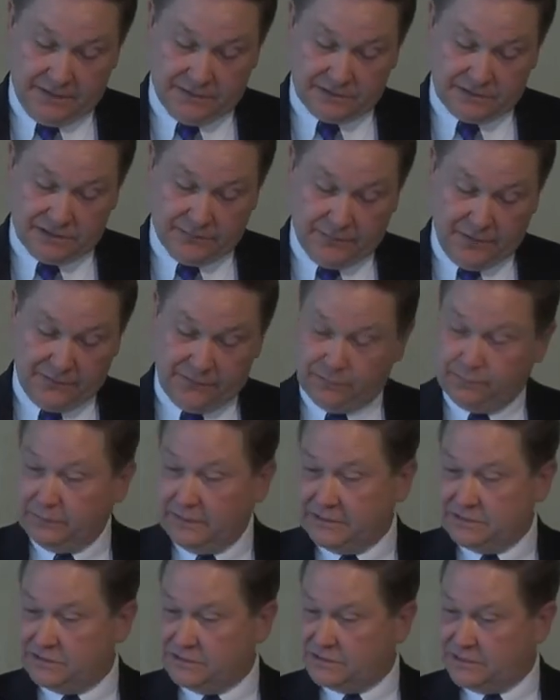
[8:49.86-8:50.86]
some other
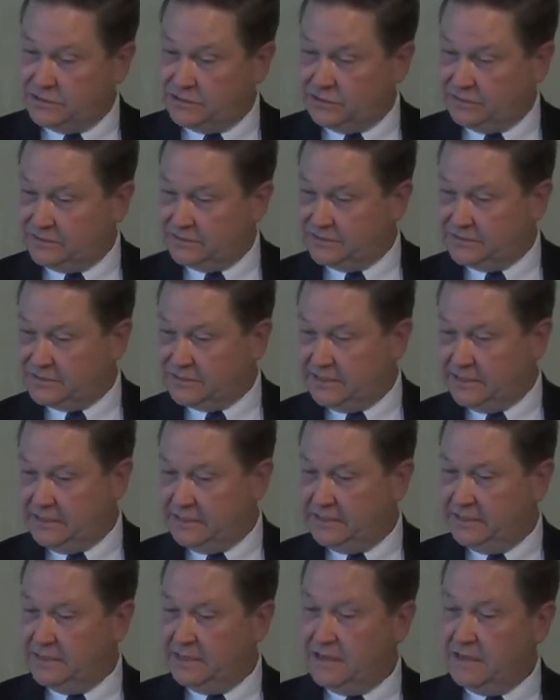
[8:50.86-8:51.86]
places, as you can
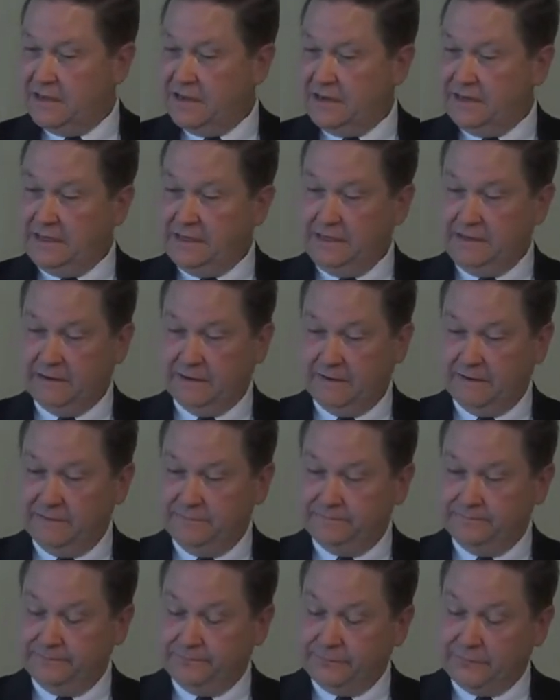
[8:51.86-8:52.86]
see
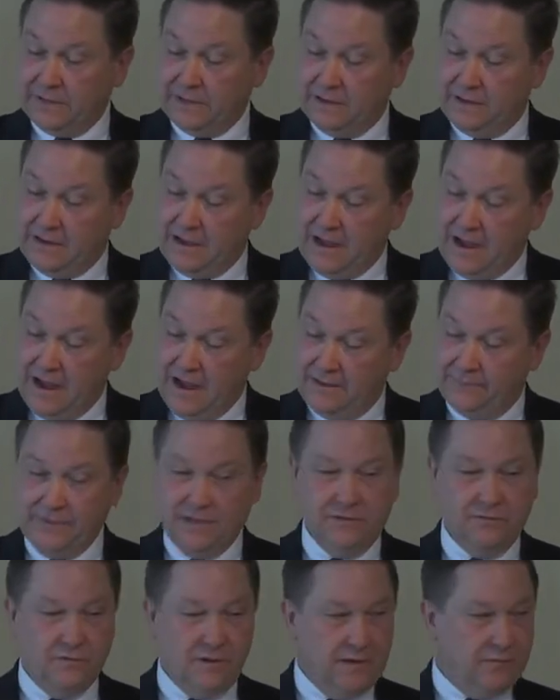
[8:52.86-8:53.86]
here.
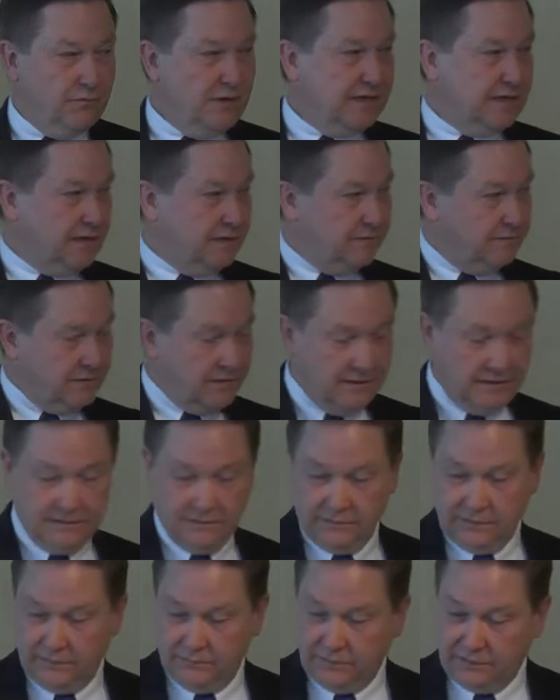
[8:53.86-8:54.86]
And we can
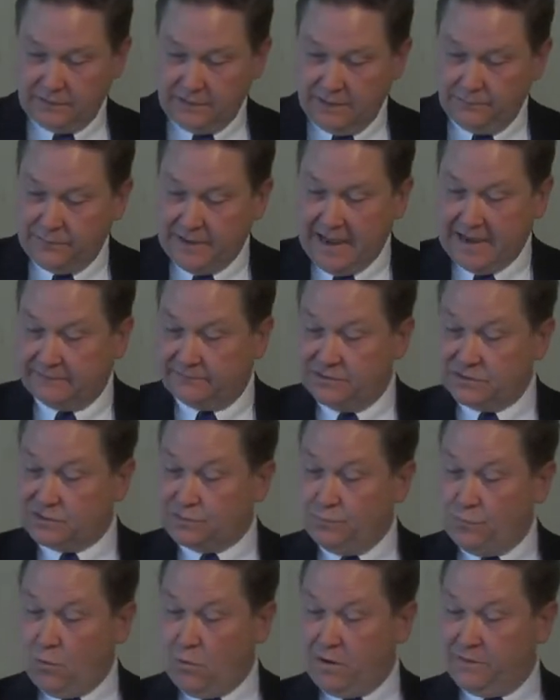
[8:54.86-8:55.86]
unpack
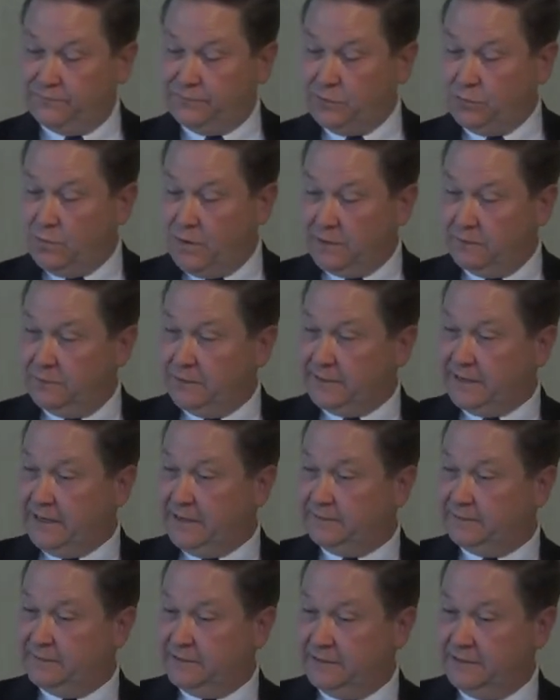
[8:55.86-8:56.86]
this more if you want to look
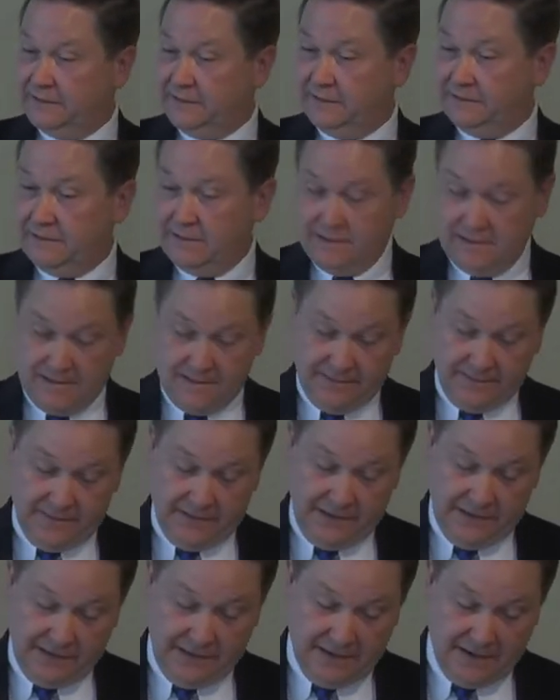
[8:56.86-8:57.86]
at
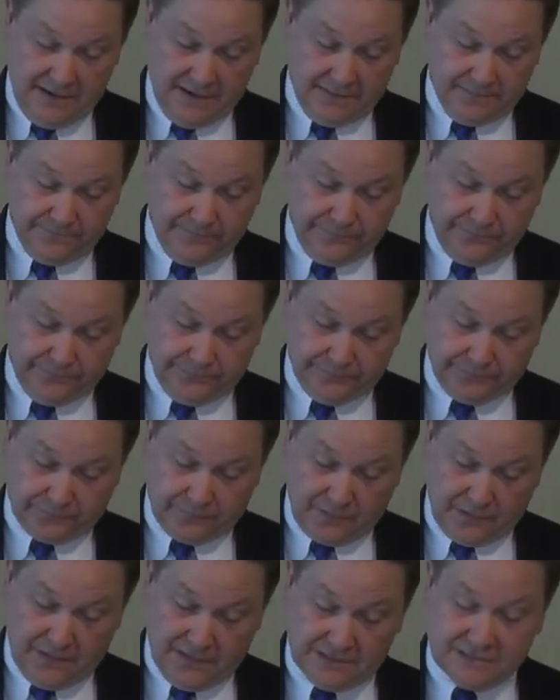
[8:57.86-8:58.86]
the
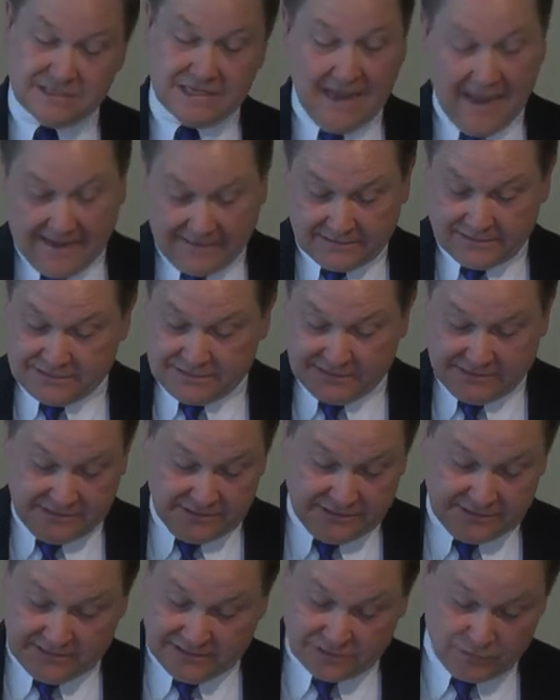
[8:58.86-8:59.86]
exact
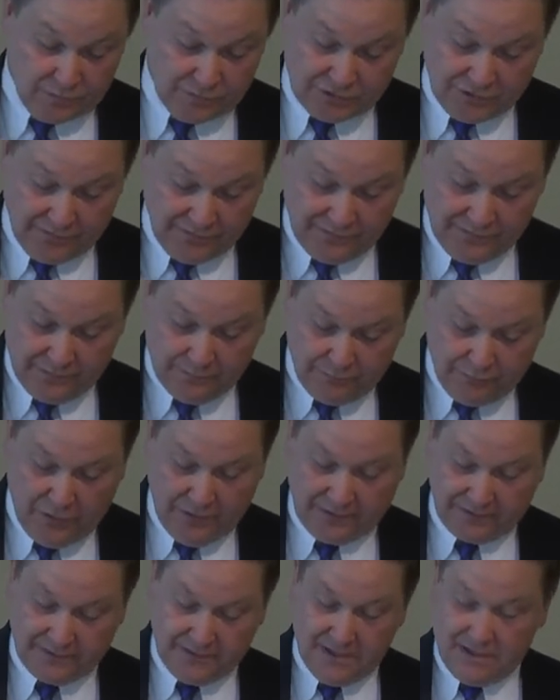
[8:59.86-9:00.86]
statistics which are in the
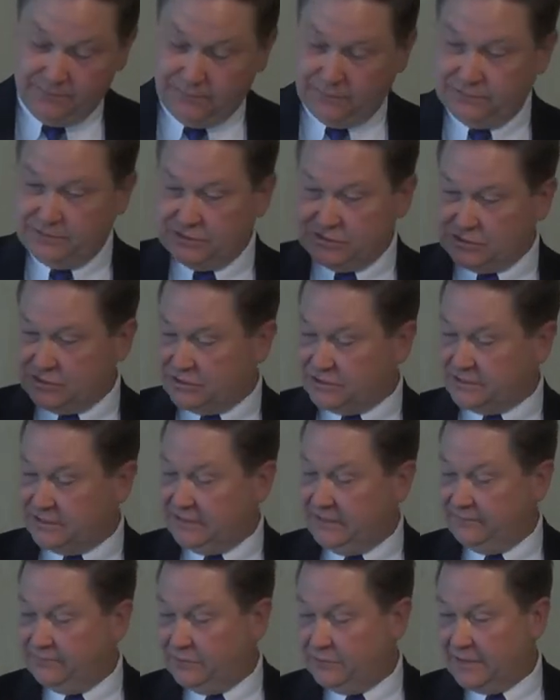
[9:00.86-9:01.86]
book. But this just to
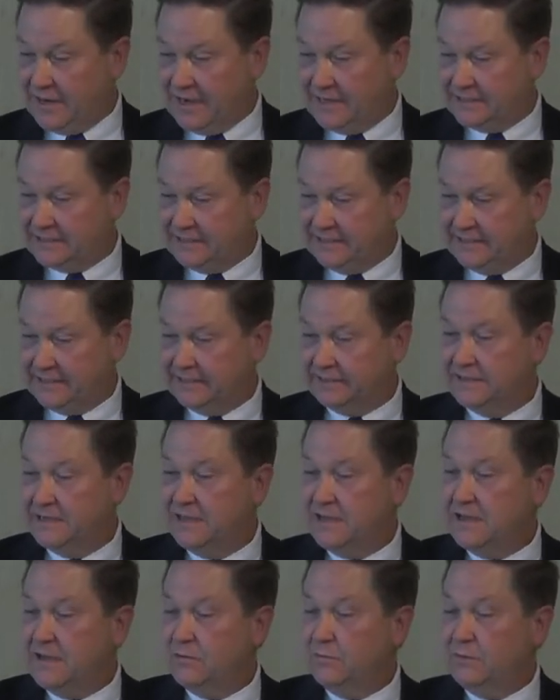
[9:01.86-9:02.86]
give you an idea.
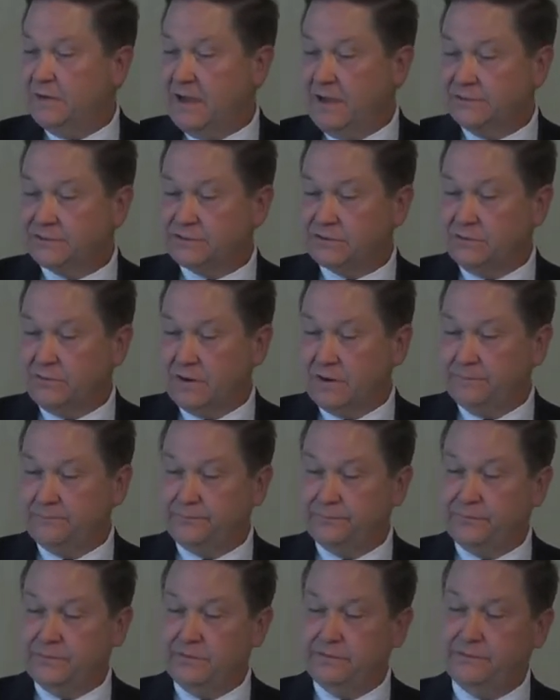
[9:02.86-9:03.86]
We also
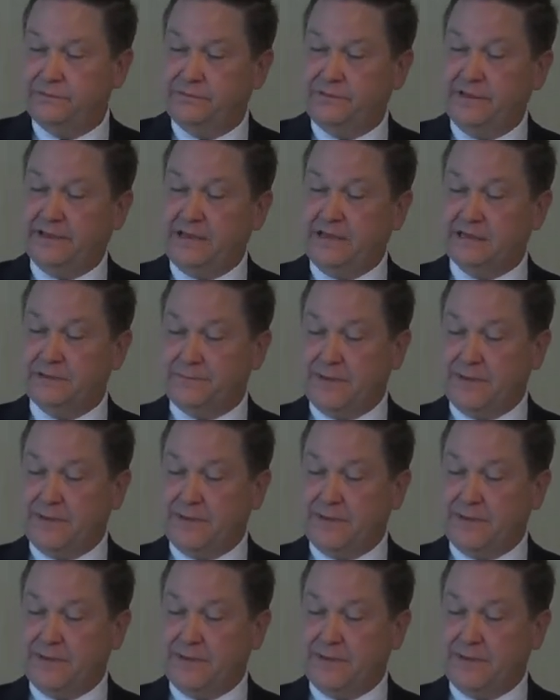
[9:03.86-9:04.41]
are thinking